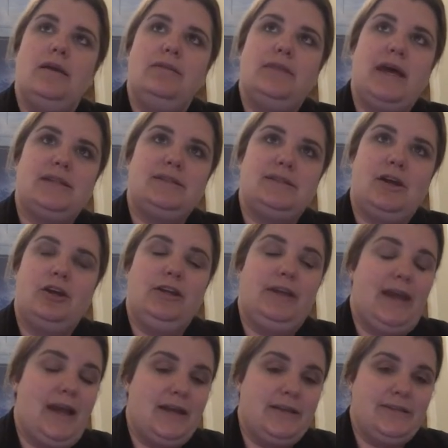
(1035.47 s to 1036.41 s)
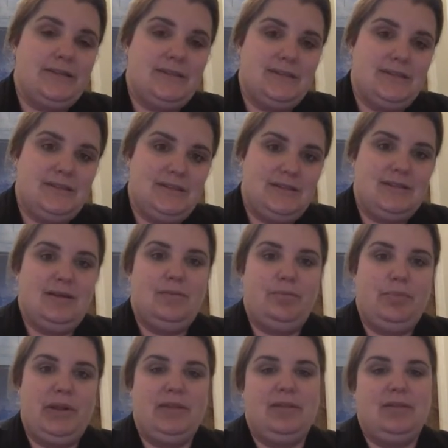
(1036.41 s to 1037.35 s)
that's our guests,
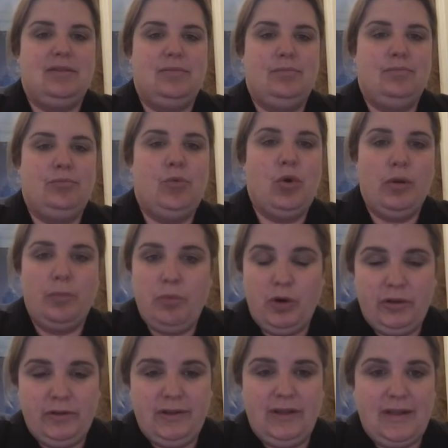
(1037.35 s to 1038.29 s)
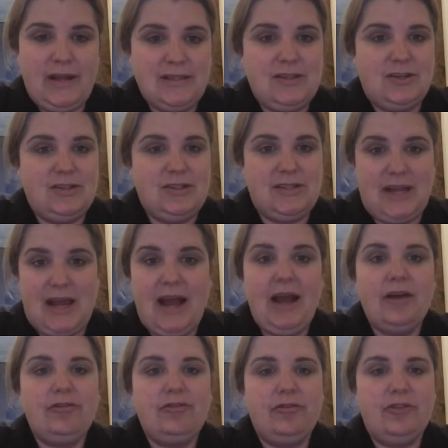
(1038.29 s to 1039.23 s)
but more importantly that's our
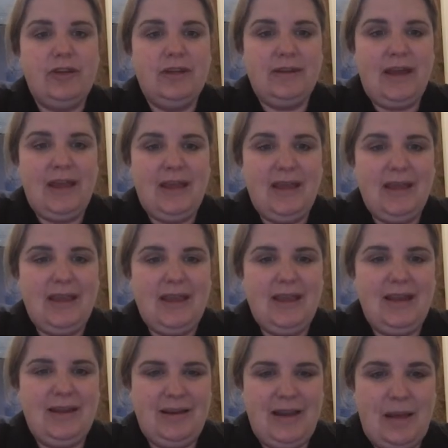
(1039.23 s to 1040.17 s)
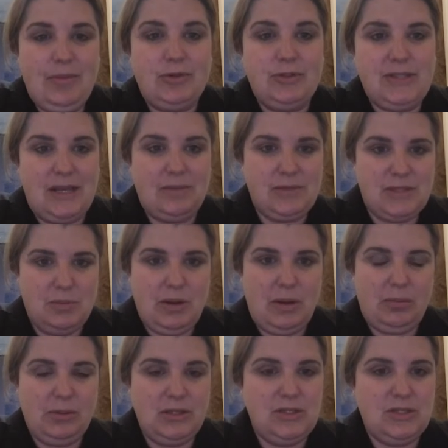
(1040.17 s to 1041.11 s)
staff, and like it enables them to be
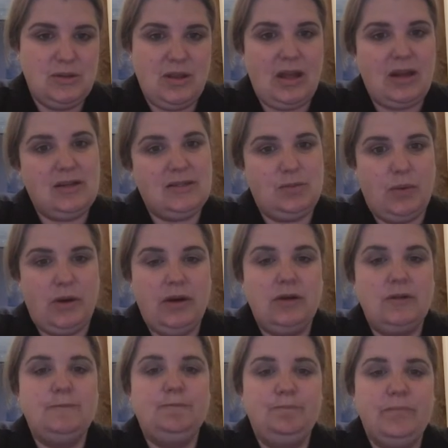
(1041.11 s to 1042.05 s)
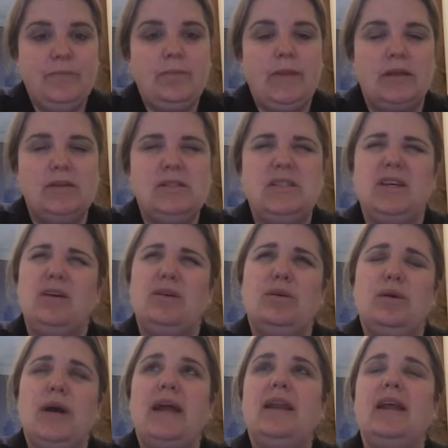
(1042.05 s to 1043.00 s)
able to do that as well.
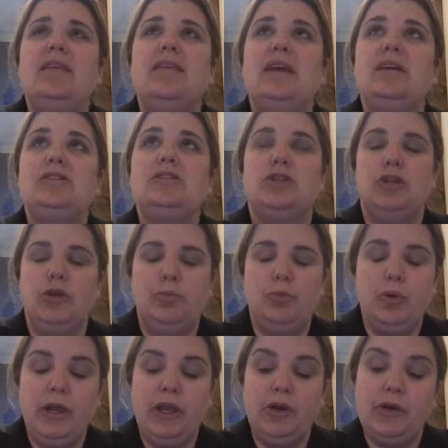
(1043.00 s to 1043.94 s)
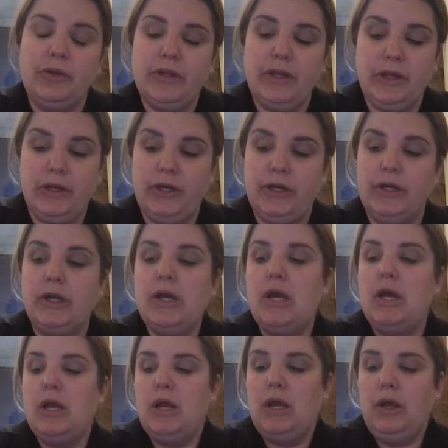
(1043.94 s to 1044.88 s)
And I think to your point earlier,
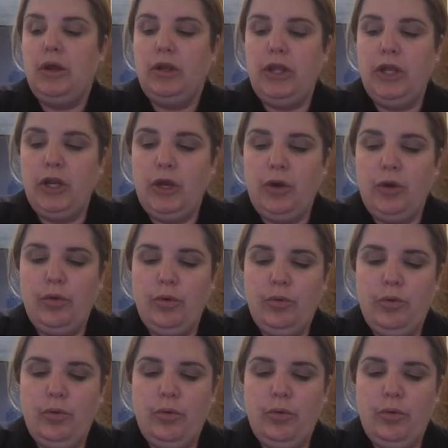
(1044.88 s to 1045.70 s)
you know